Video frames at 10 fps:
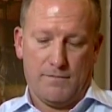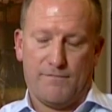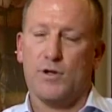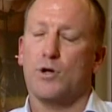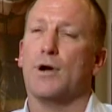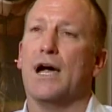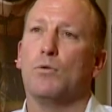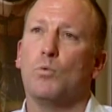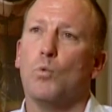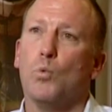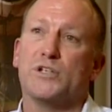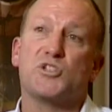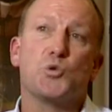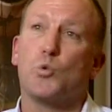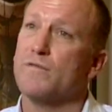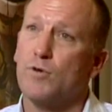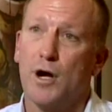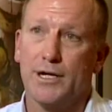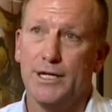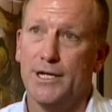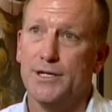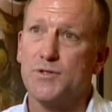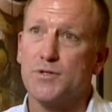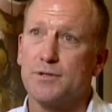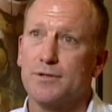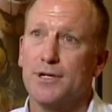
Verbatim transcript: figure out what sort of rock it is.